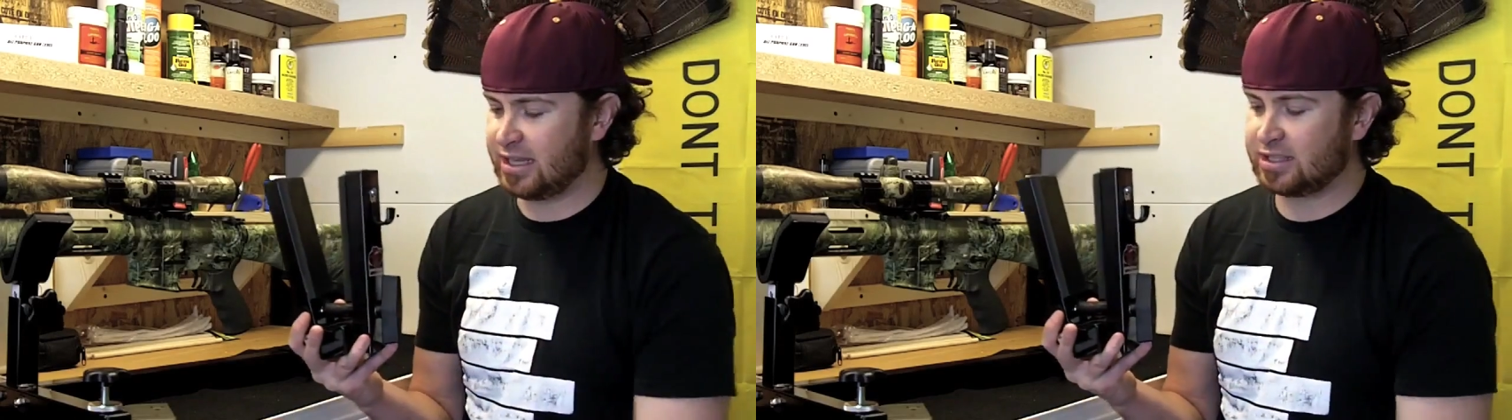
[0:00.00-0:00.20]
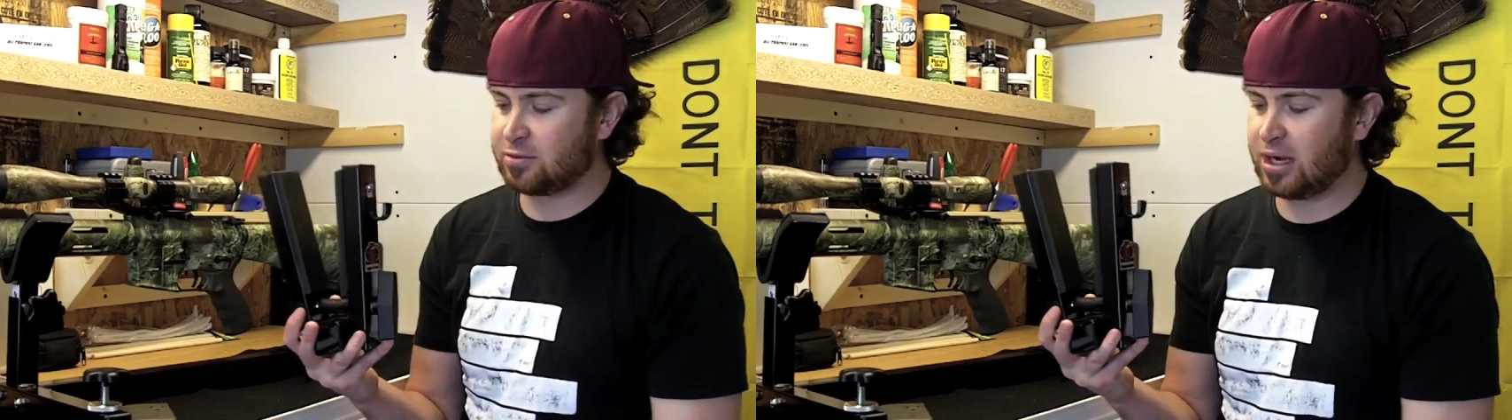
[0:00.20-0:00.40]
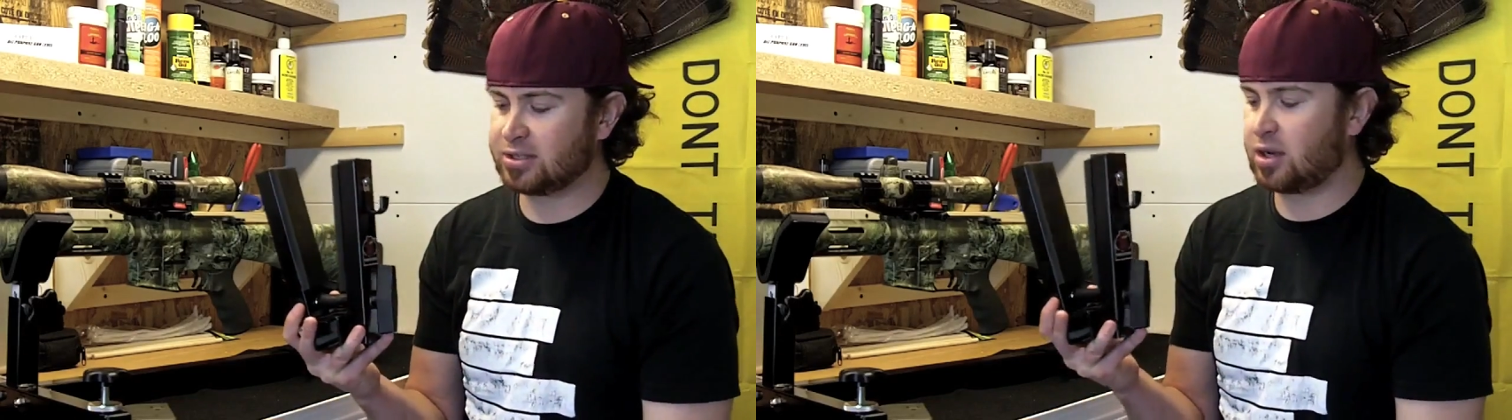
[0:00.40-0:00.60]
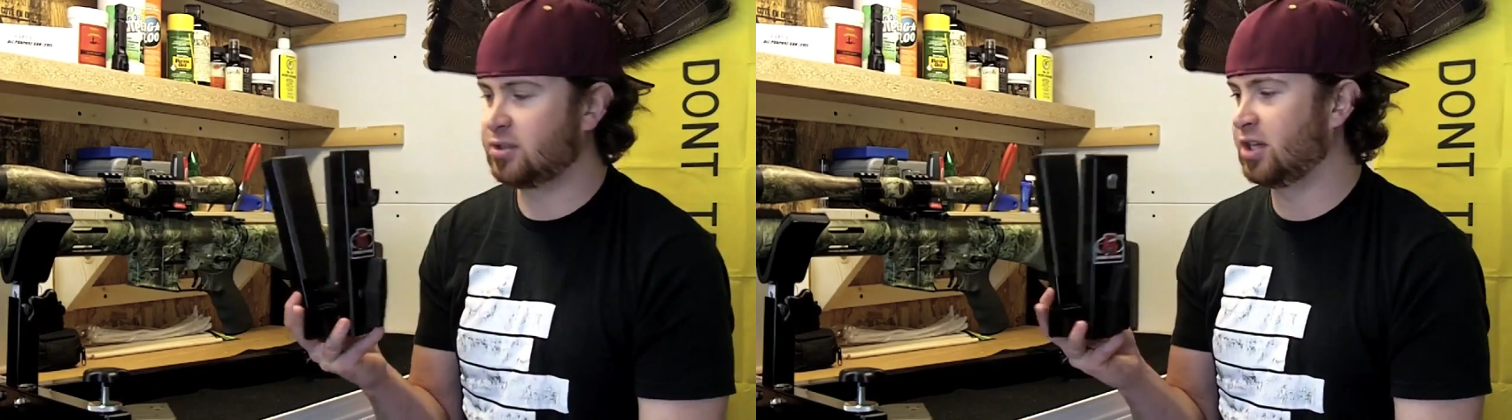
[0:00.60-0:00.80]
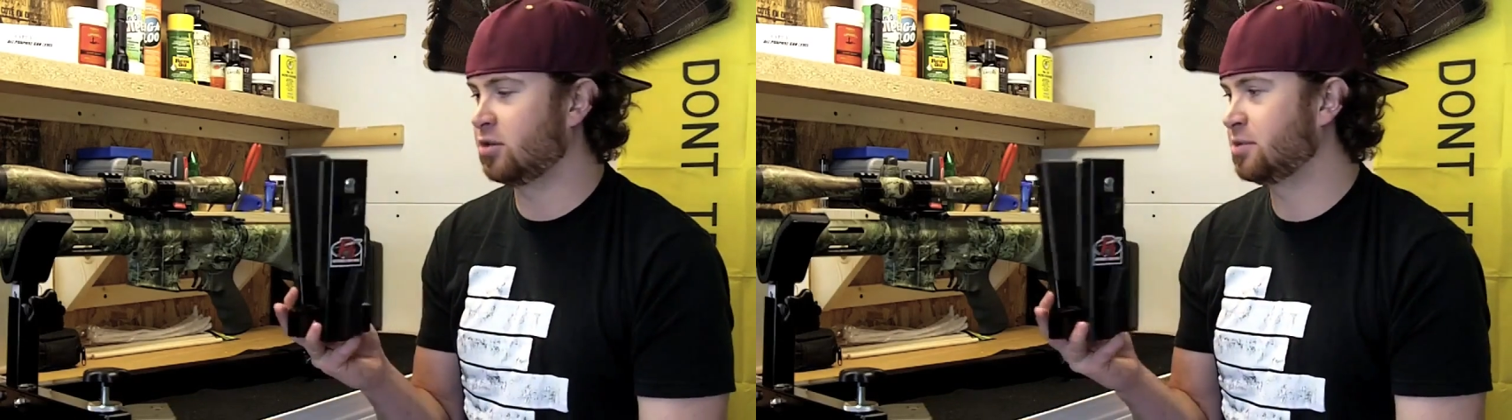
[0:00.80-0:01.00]
That's why it's
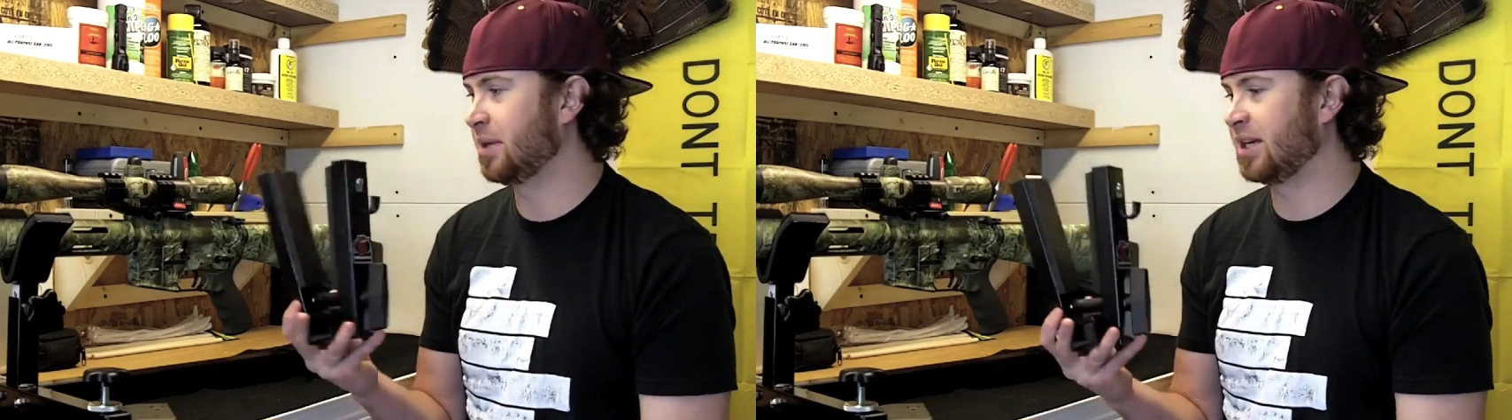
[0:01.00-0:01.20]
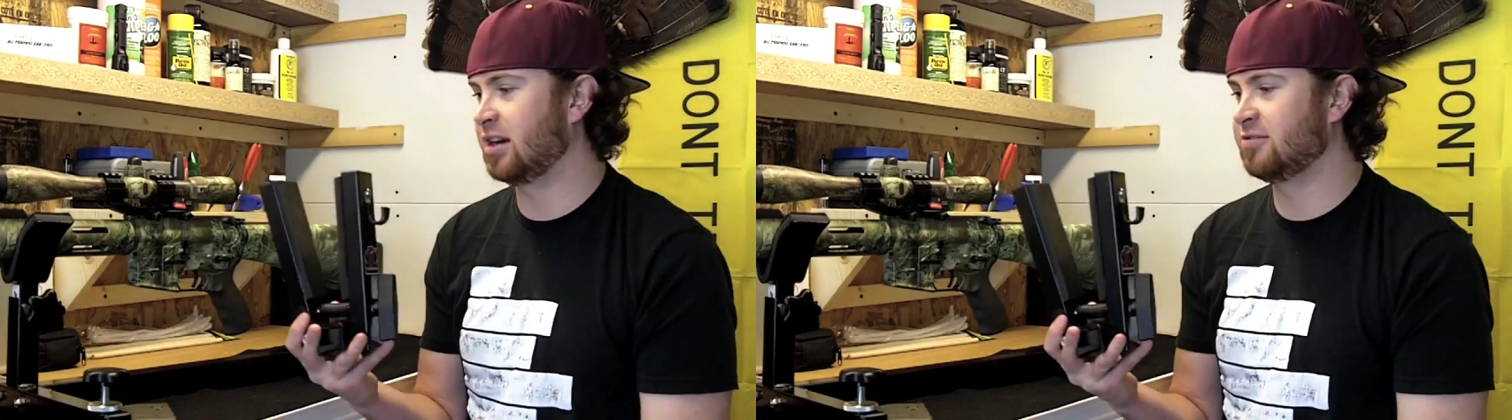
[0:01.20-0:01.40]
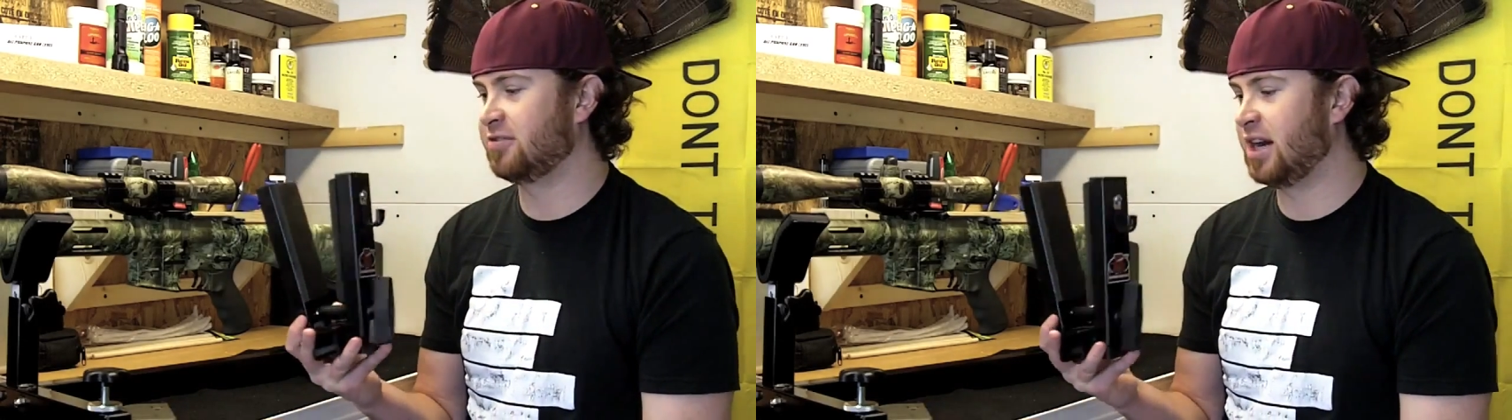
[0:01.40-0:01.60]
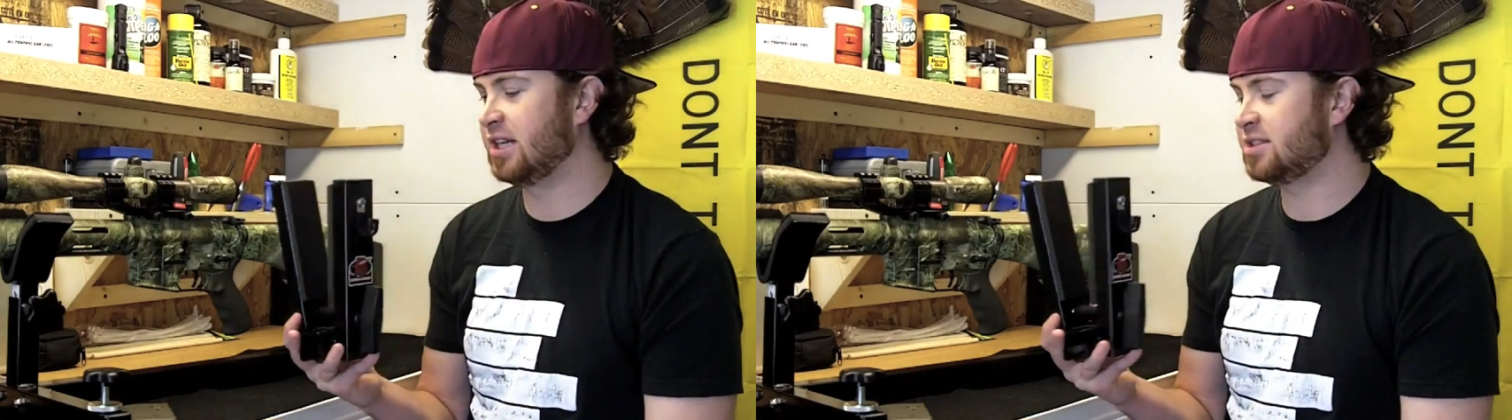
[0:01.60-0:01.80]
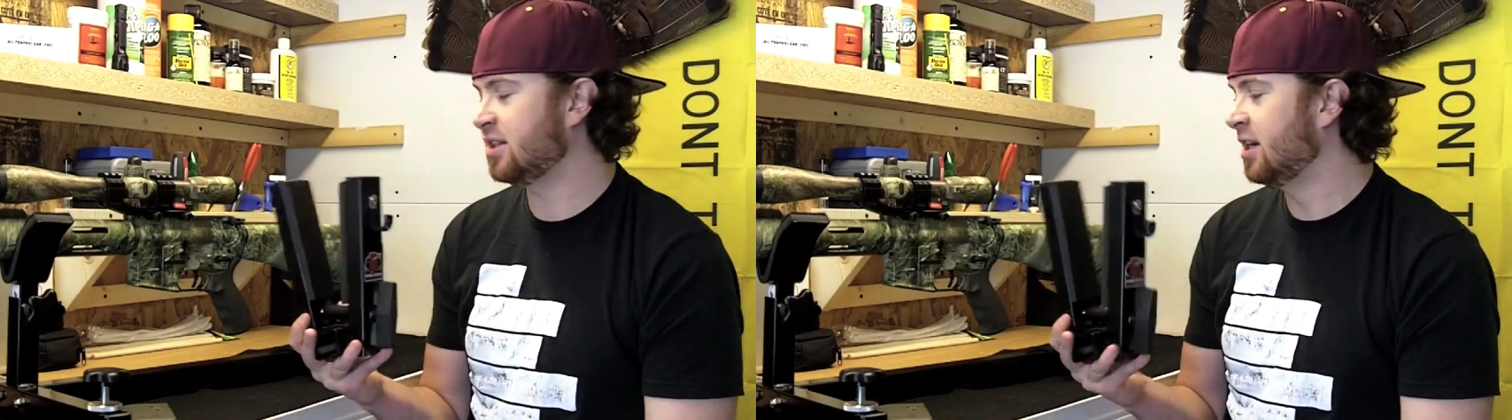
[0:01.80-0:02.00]
called the Ultimate Gun
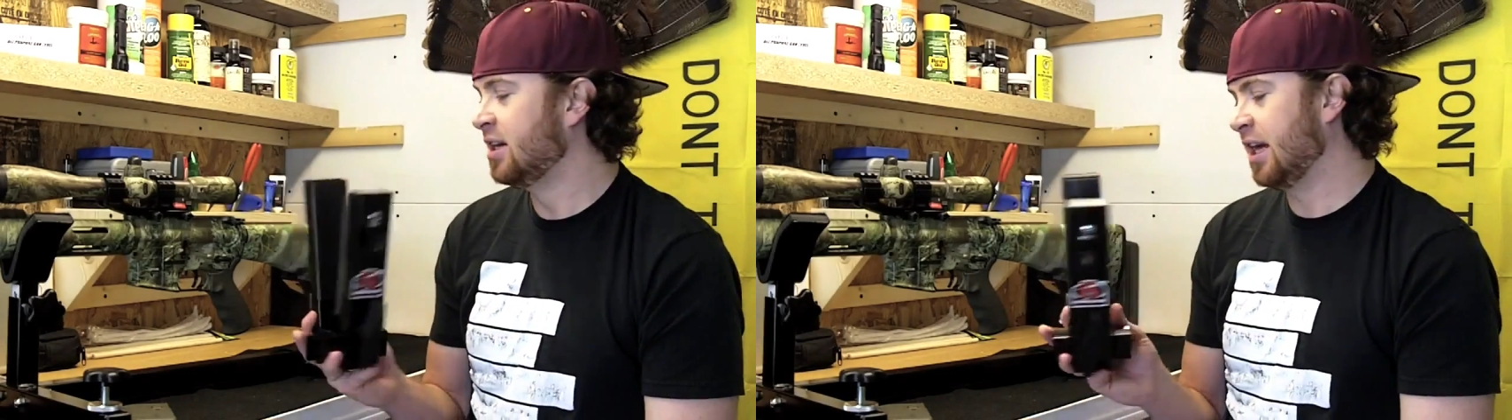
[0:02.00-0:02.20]
Vise.